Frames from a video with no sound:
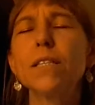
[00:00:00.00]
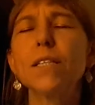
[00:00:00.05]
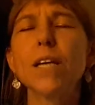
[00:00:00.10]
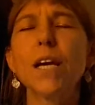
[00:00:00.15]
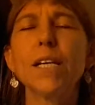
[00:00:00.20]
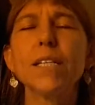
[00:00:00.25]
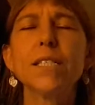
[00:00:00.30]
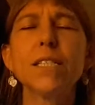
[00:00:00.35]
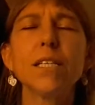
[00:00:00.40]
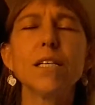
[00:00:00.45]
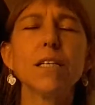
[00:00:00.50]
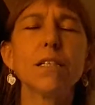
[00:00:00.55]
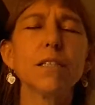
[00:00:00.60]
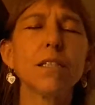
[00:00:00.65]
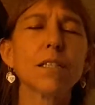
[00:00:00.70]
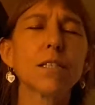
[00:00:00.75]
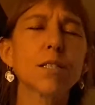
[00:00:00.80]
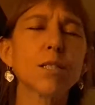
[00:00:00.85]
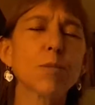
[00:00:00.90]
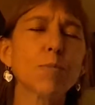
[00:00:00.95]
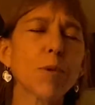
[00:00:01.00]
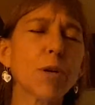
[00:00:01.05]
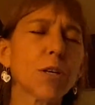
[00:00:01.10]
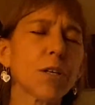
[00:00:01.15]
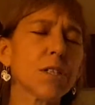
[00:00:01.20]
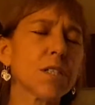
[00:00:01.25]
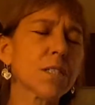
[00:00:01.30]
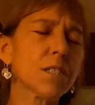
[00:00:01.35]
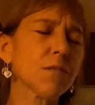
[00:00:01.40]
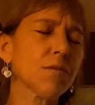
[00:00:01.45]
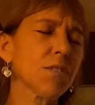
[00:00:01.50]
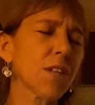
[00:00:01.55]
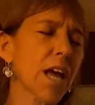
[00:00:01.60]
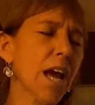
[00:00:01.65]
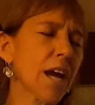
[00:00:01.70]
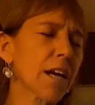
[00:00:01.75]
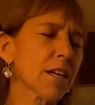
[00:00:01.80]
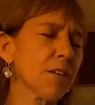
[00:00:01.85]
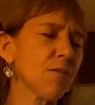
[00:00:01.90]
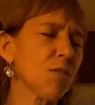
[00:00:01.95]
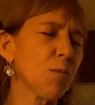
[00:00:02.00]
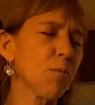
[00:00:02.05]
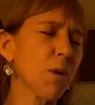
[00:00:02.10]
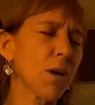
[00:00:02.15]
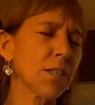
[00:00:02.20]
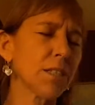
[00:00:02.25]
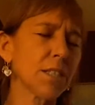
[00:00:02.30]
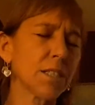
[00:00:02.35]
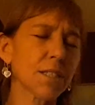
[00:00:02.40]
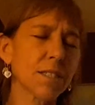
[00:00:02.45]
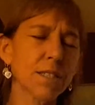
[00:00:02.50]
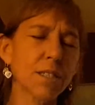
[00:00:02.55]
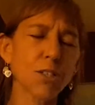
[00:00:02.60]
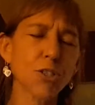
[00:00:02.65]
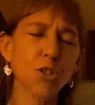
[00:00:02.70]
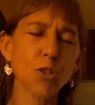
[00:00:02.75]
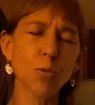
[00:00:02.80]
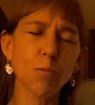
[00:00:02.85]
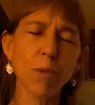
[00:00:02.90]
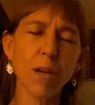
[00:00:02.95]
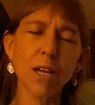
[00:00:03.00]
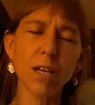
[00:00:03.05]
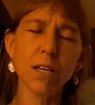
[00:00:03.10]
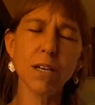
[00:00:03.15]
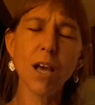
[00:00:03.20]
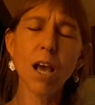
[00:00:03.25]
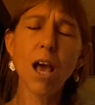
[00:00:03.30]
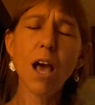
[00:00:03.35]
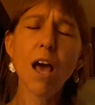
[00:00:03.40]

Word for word: the idea and the experience of lack of abundance that you may